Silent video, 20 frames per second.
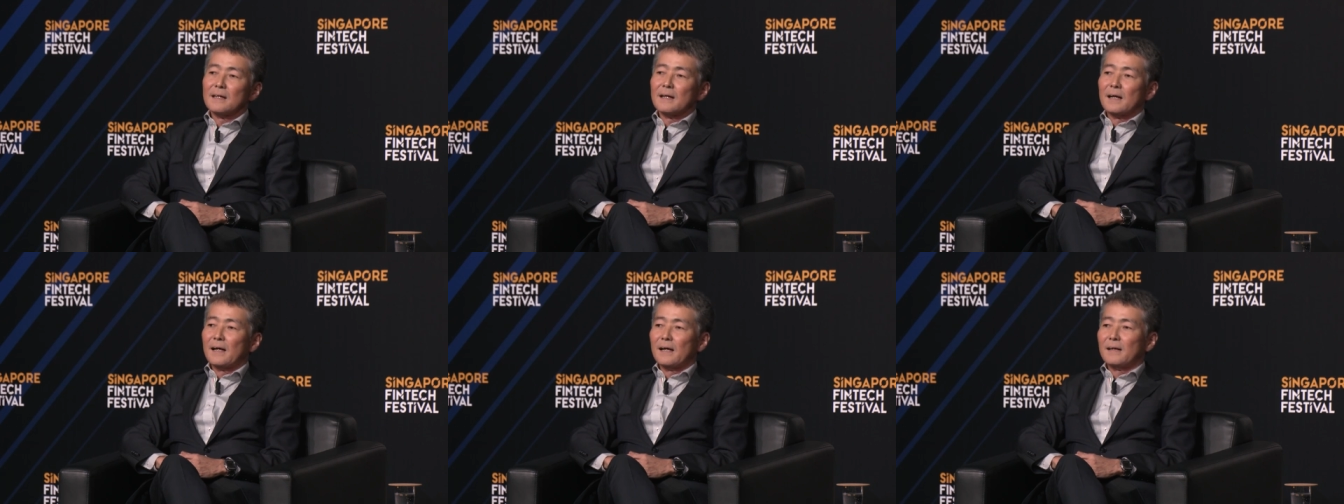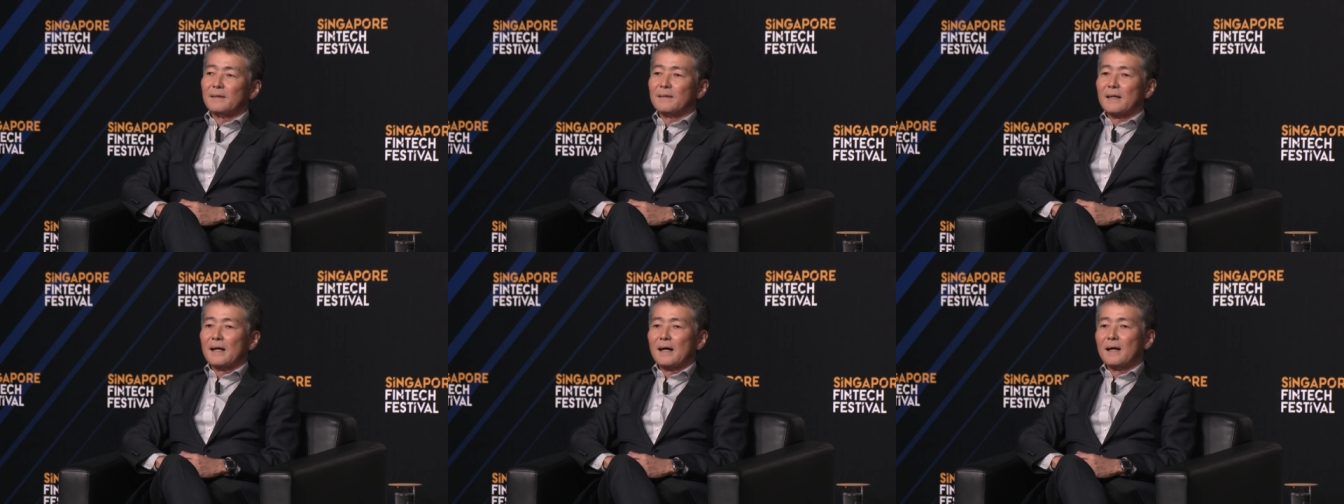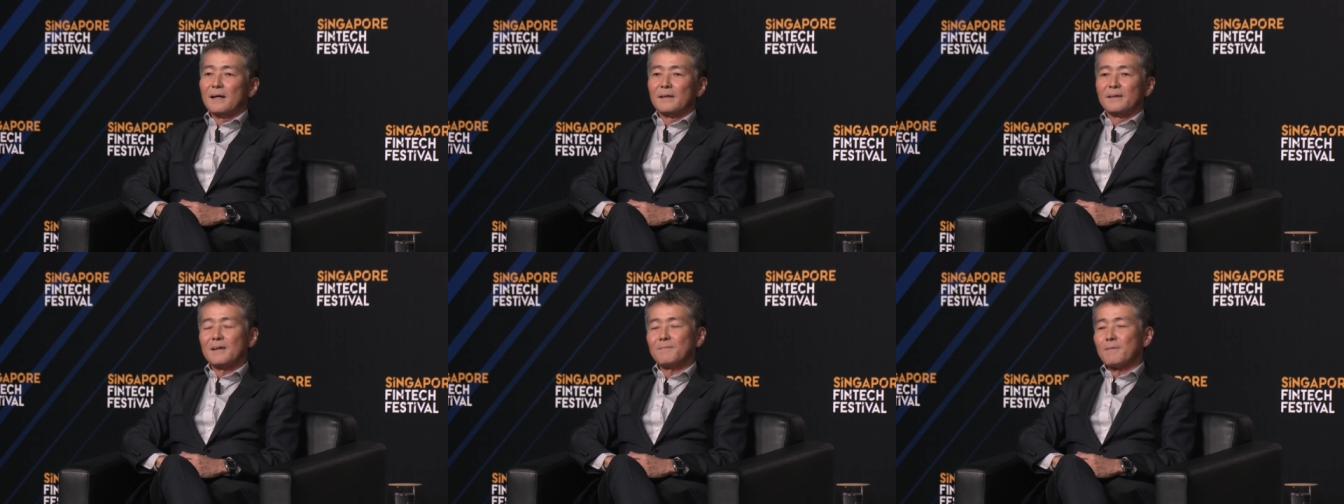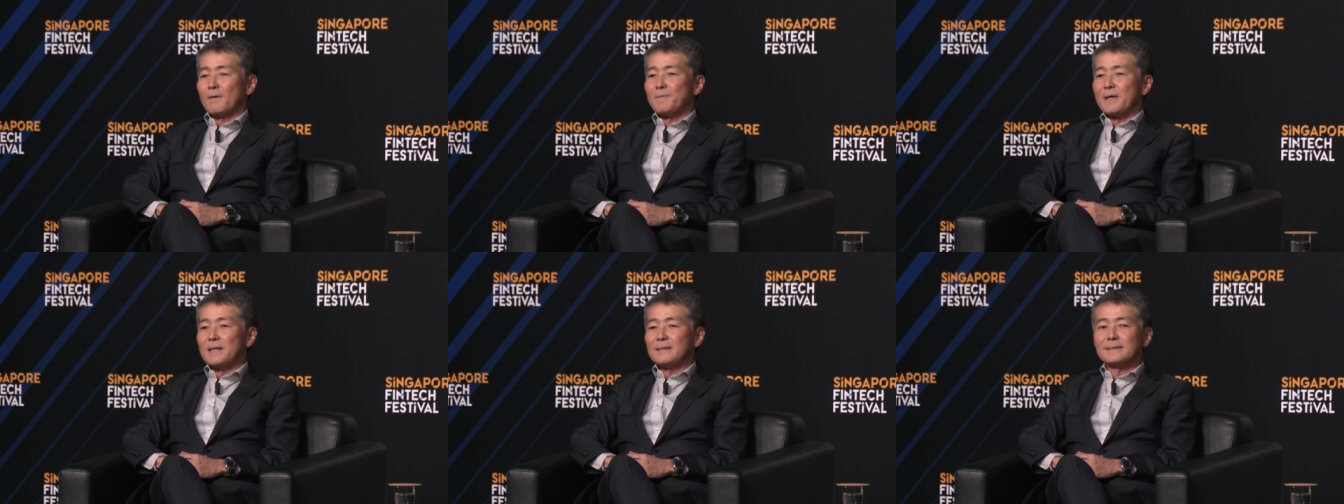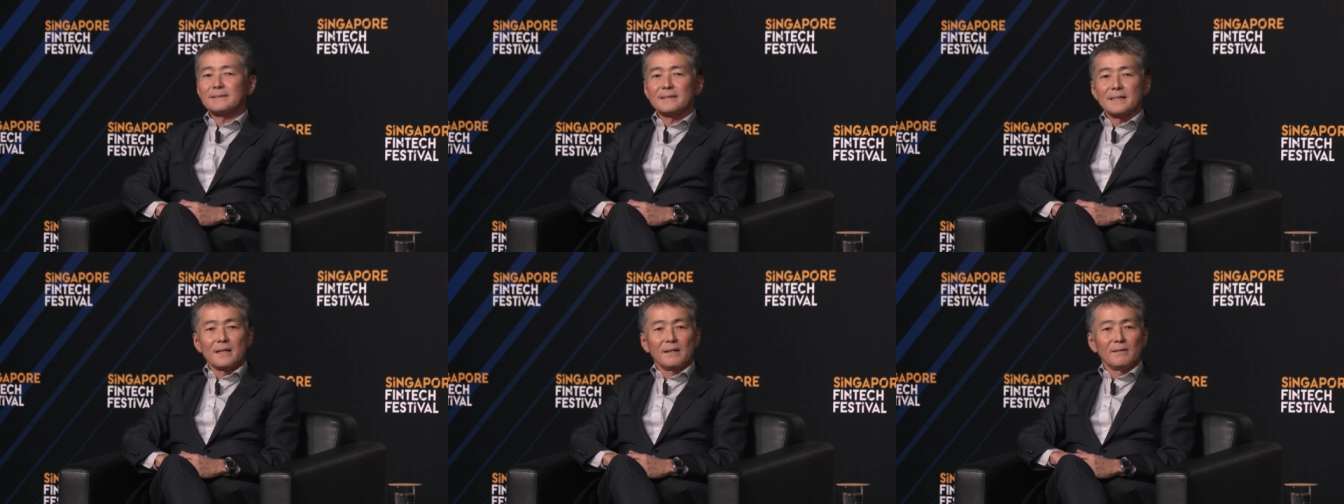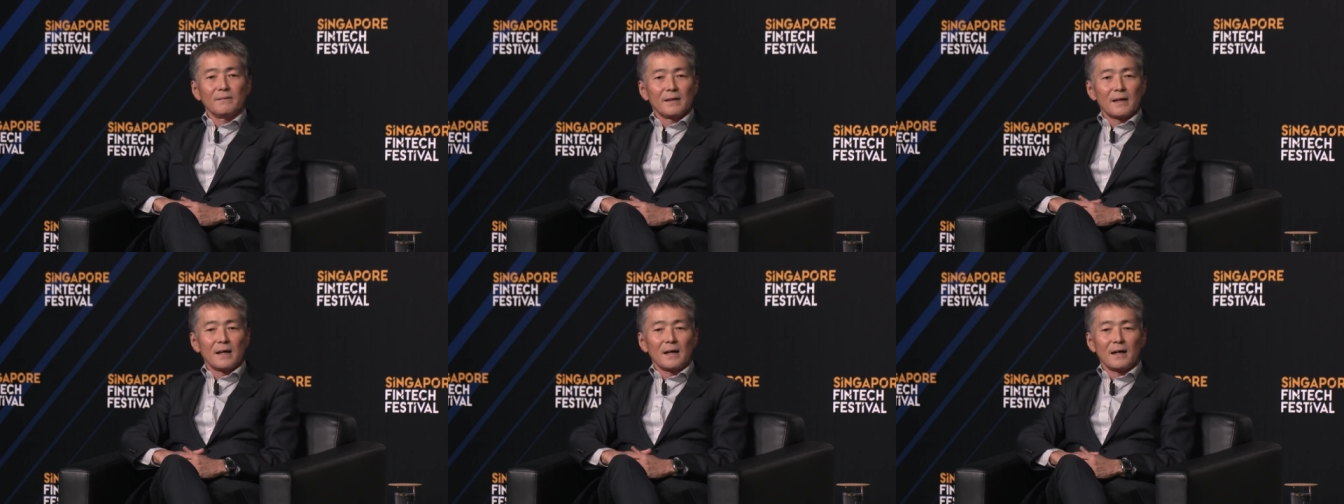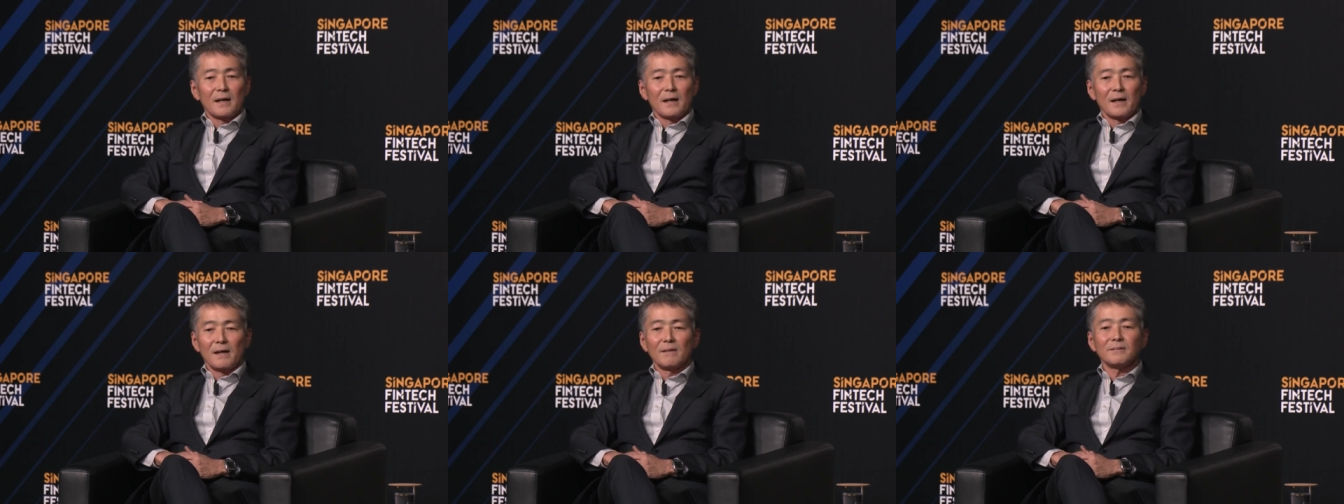and never been seen
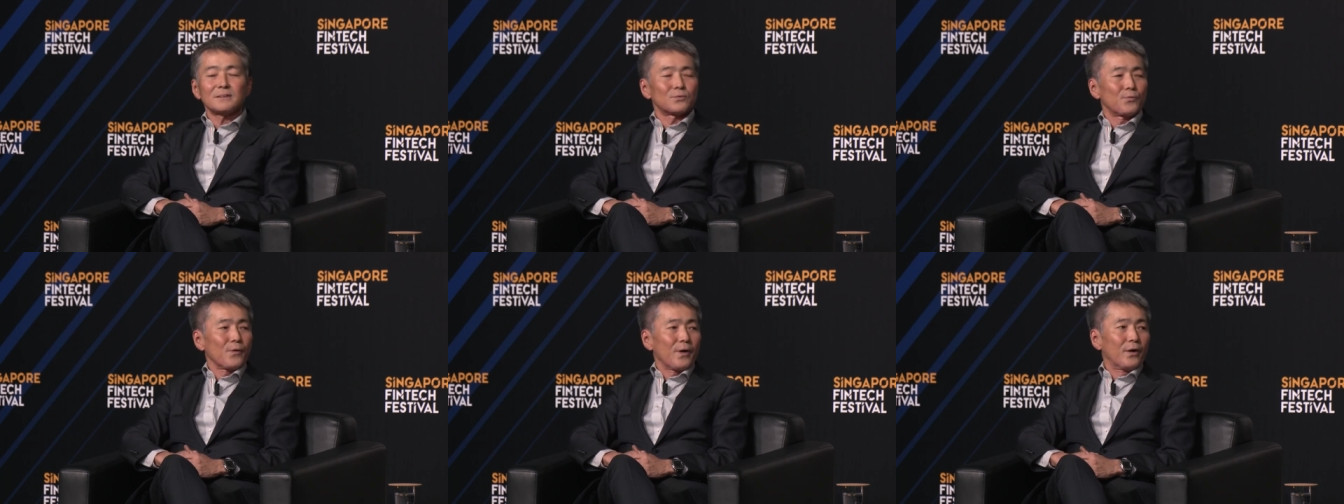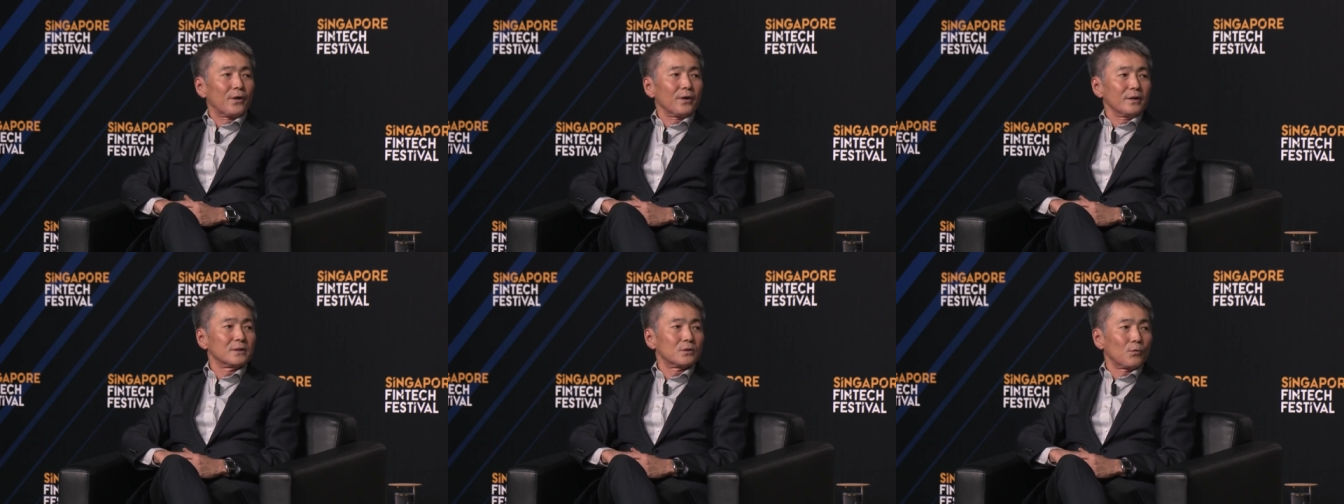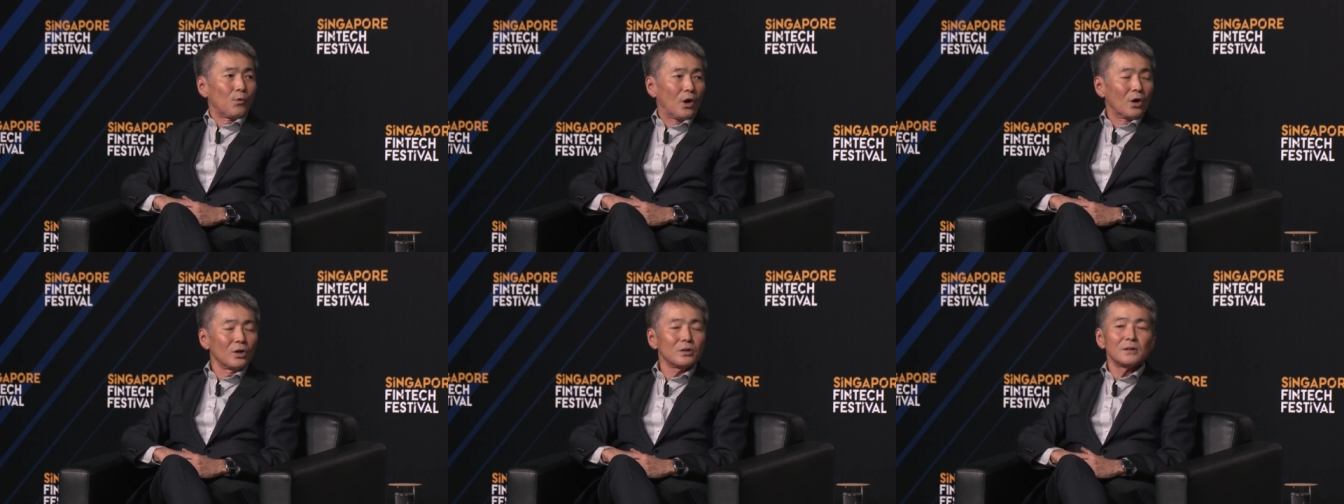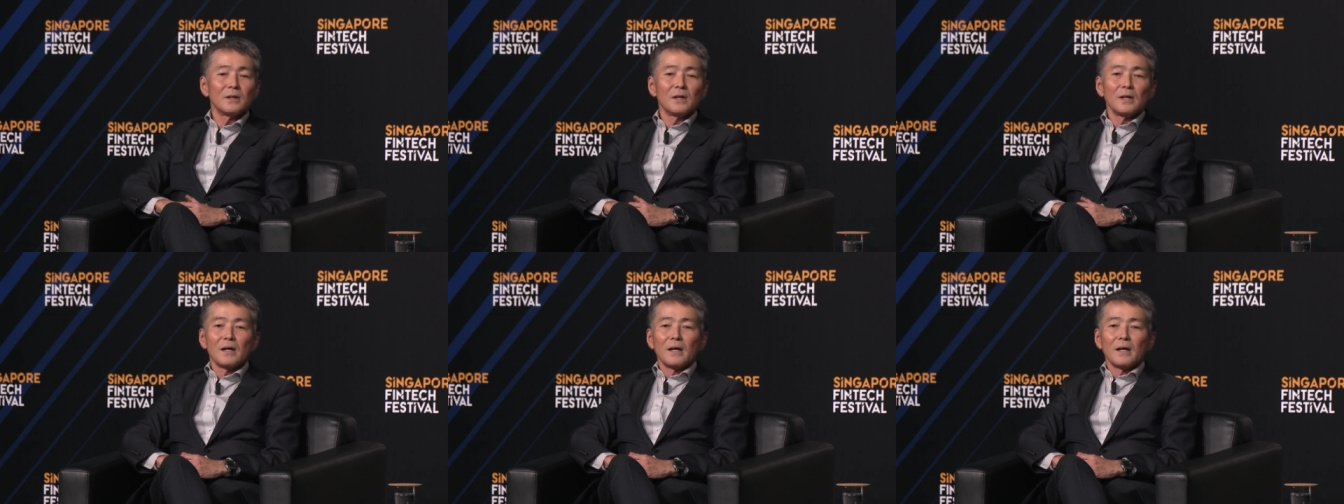elsewhere in the world.